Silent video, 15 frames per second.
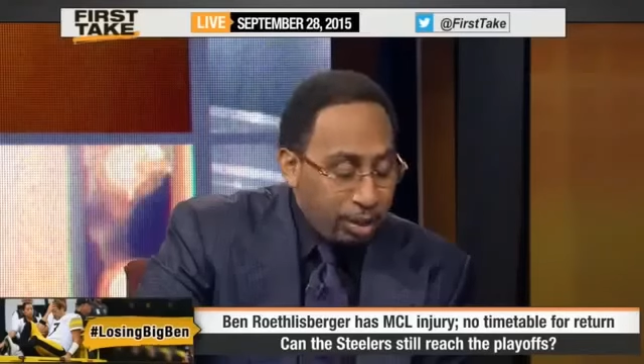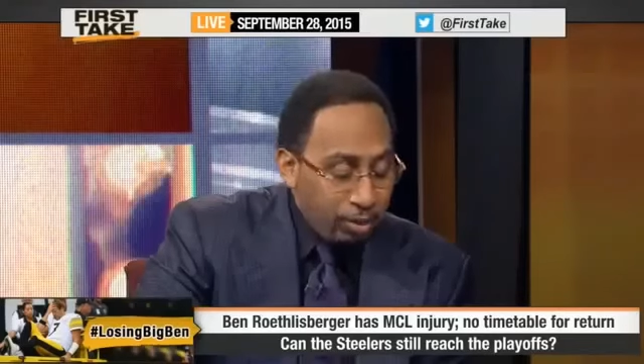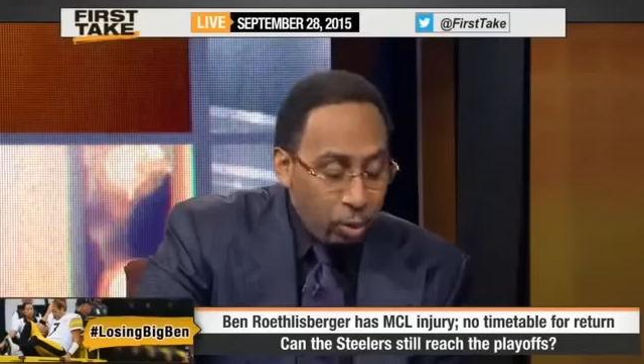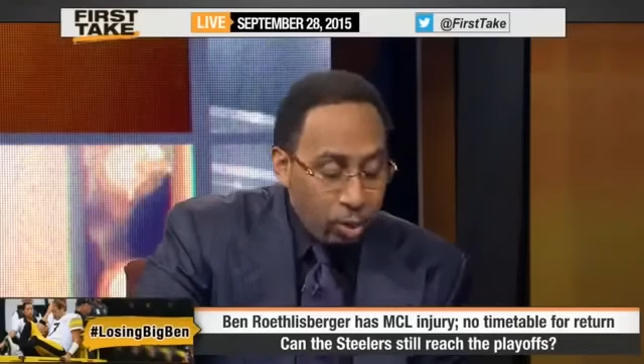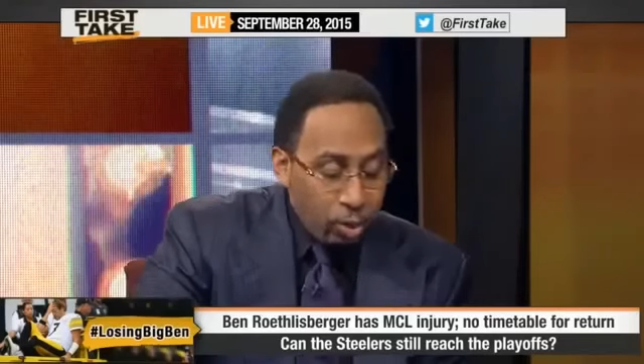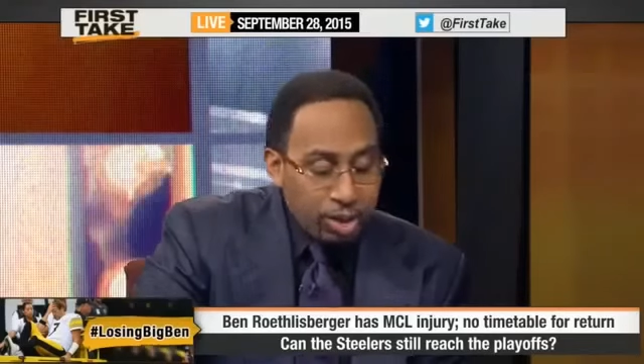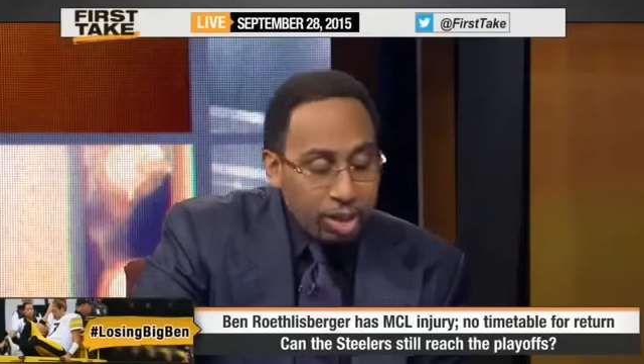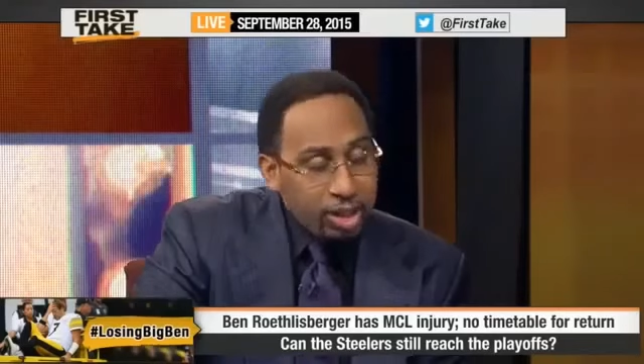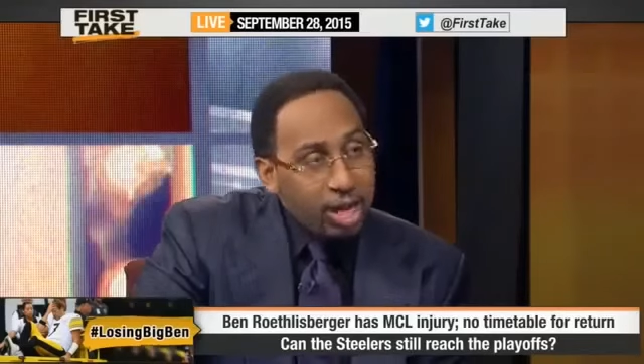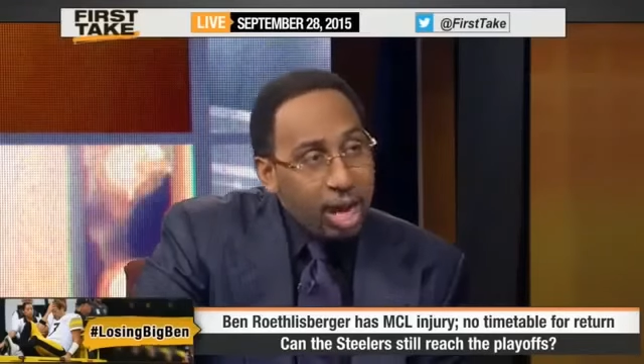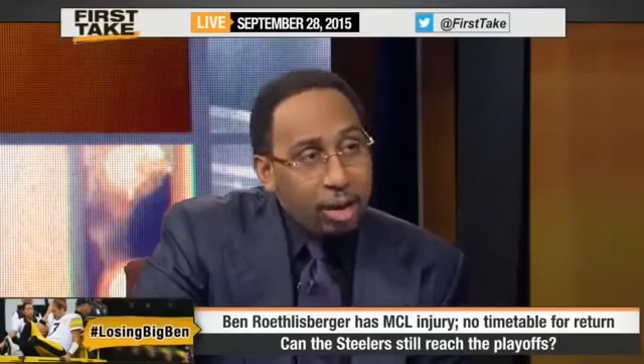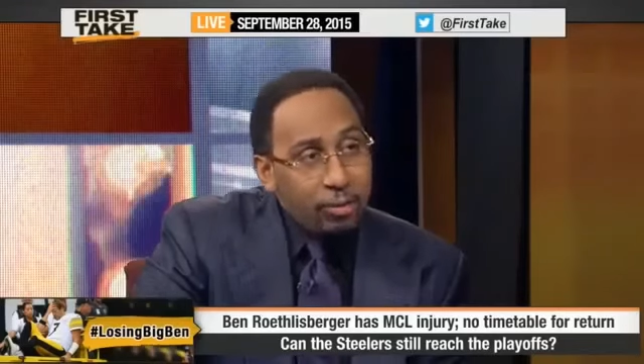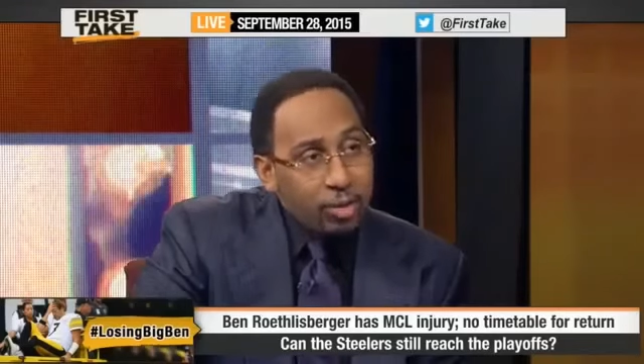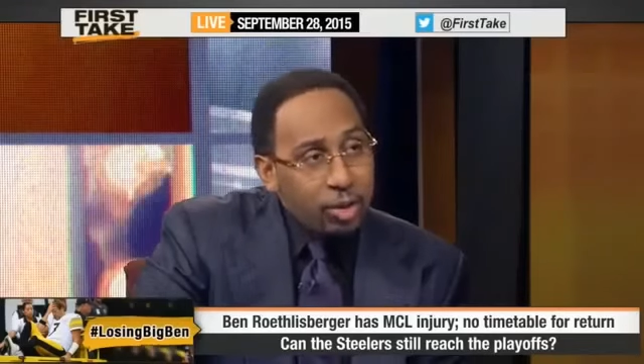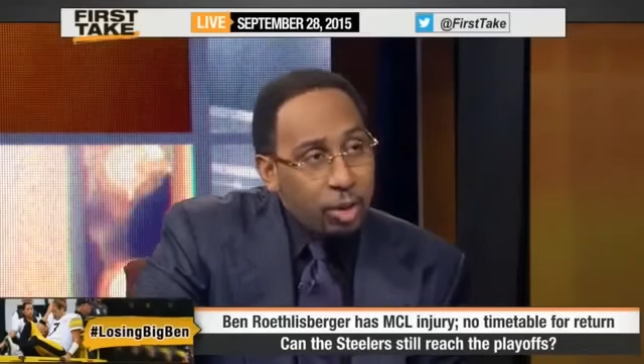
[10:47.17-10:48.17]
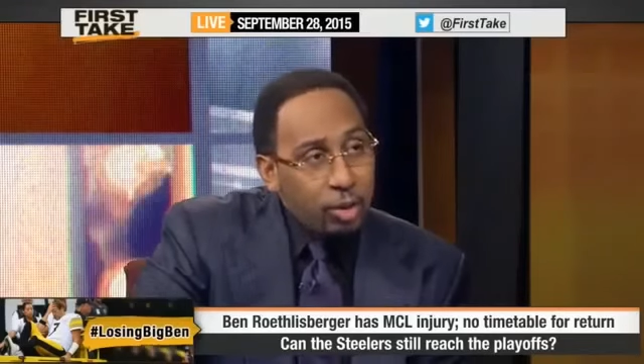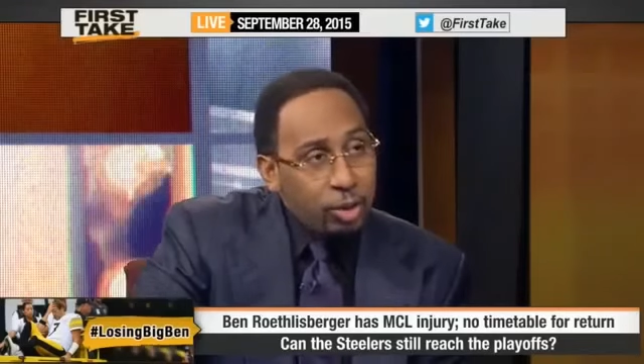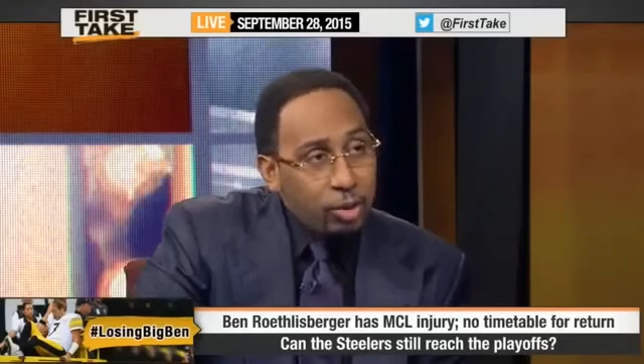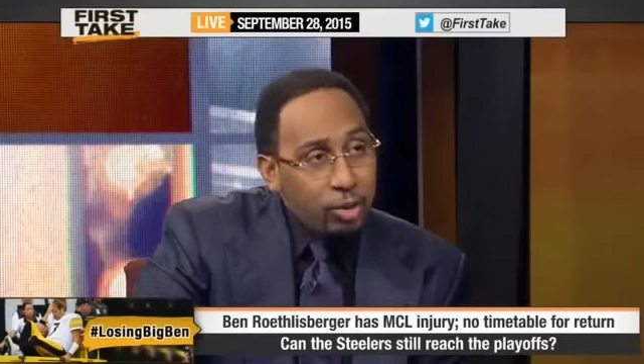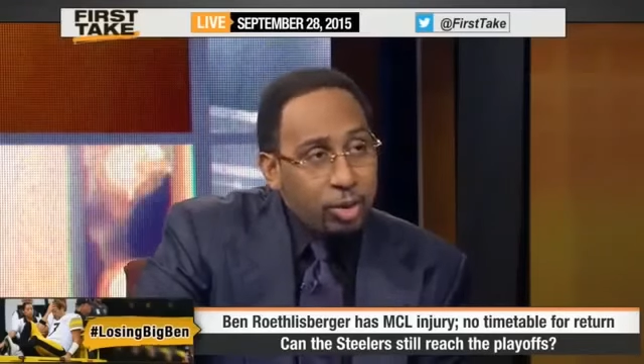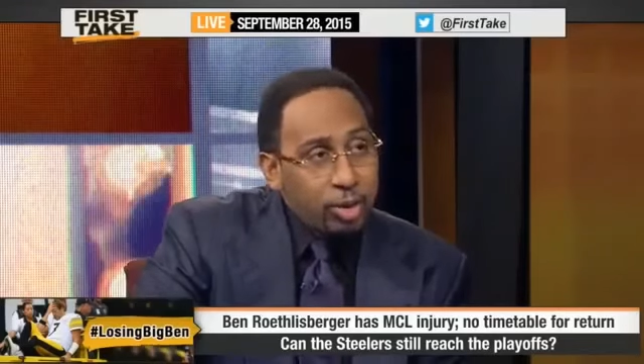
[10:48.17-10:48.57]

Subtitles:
And then, of course, there's Arizona,